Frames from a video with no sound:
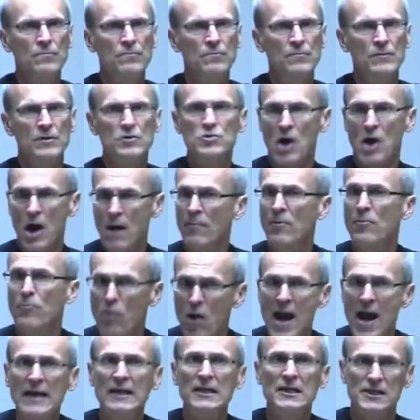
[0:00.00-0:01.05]
It's common
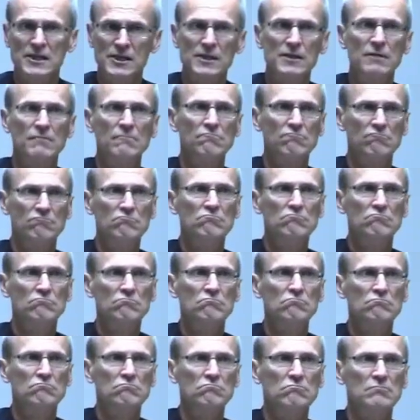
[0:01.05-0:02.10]
practice.
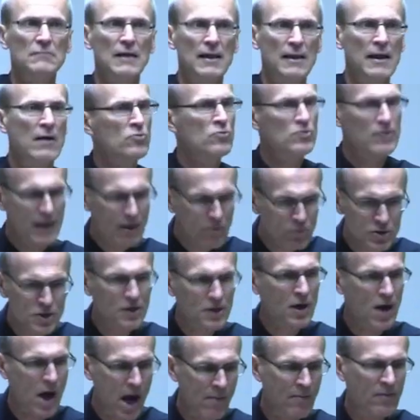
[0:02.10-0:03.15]
That, that, that was a
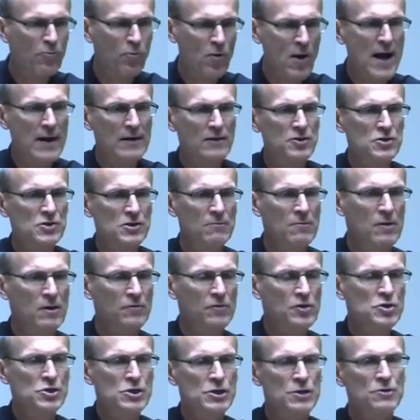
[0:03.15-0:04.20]
common practice
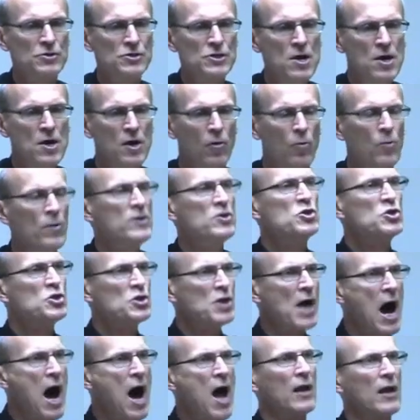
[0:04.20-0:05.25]
among the Jews. When
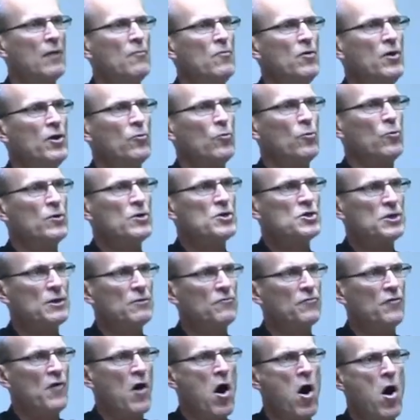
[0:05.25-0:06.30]
Solomon was
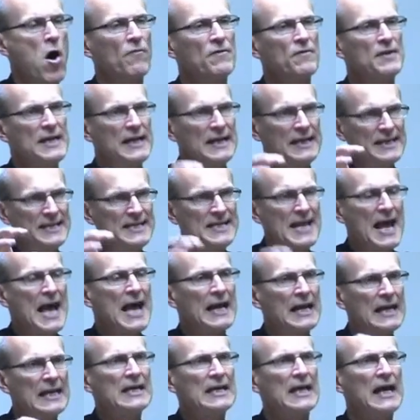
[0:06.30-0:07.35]
involved in
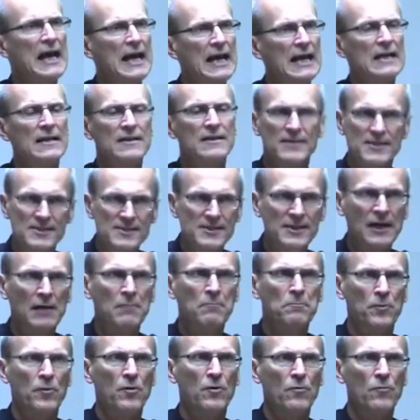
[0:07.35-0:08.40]
dedicating the
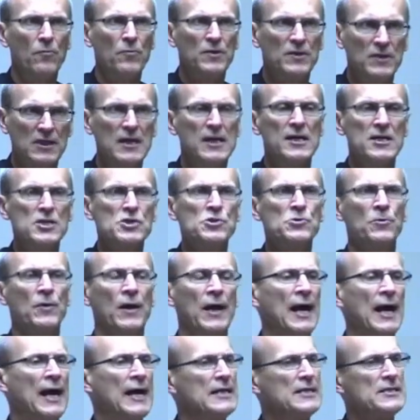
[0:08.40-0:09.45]
temple with the
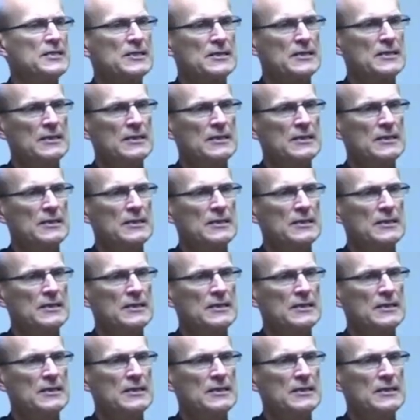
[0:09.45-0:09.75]
Israelites,